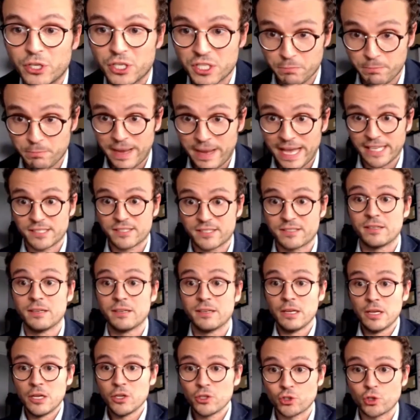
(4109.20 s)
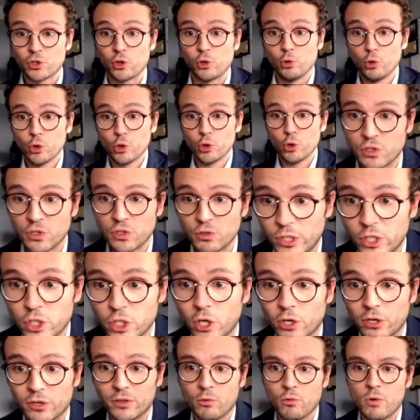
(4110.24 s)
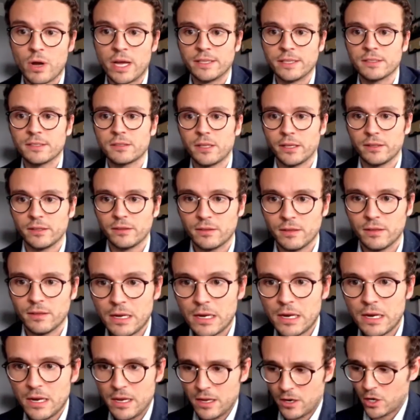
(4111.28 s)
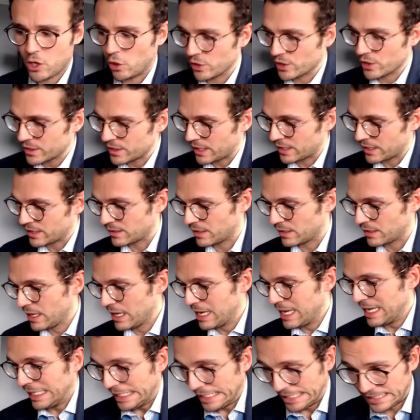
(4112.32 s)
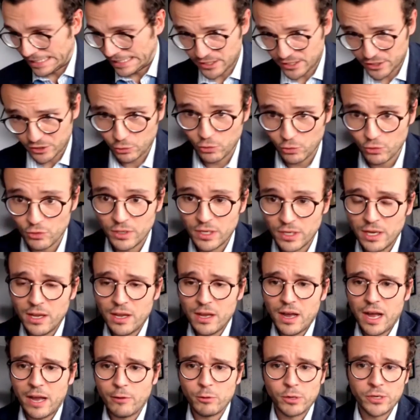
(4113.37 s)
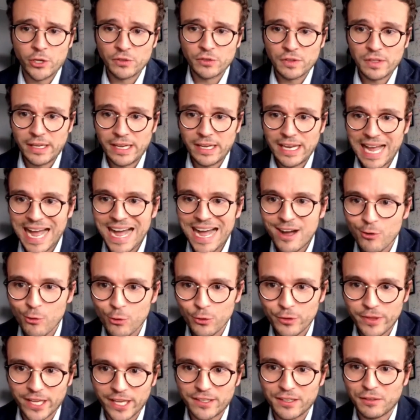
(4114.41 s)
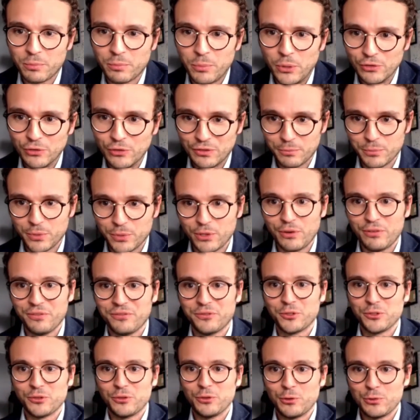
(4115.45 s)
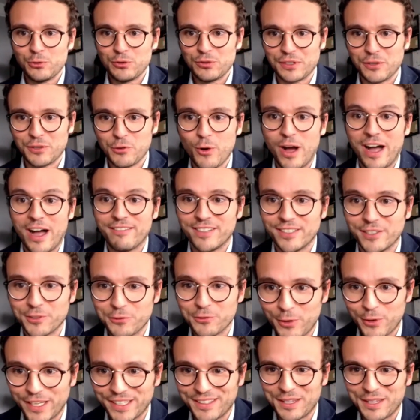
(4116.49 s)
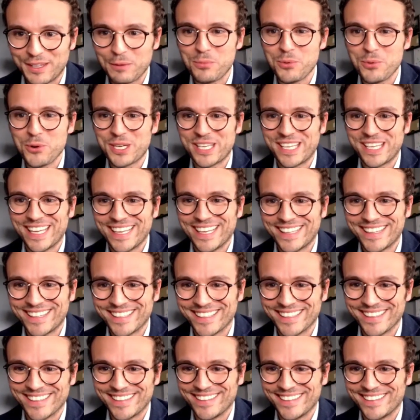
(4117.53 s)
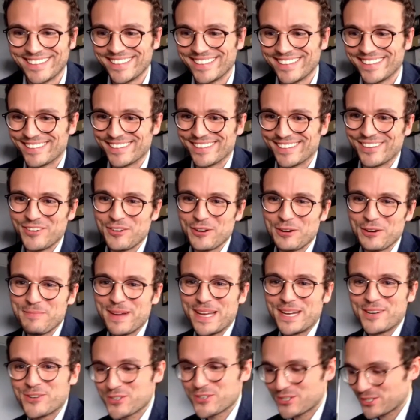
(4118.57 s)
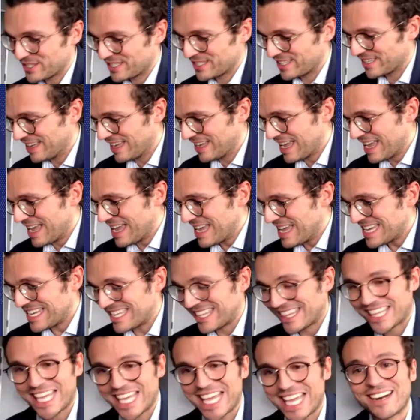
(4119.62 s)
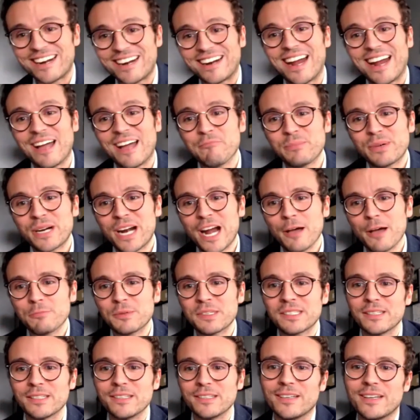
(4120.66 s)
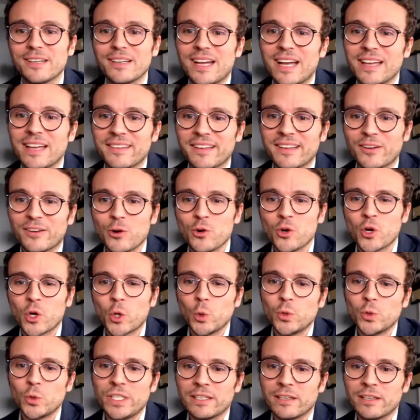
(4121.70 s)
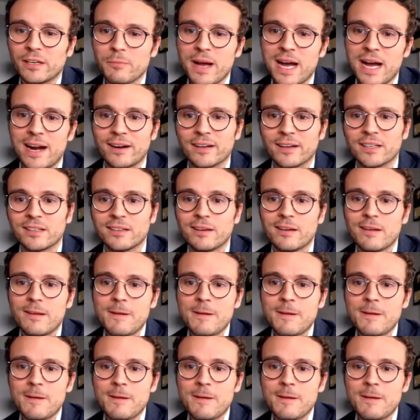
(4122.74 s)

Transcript: first best solutions, which are the ones that Costas hints to. I will not say how that is possible for those who haven't read the book yet. It is all mentioned in there. And perhaps as a concluding remark,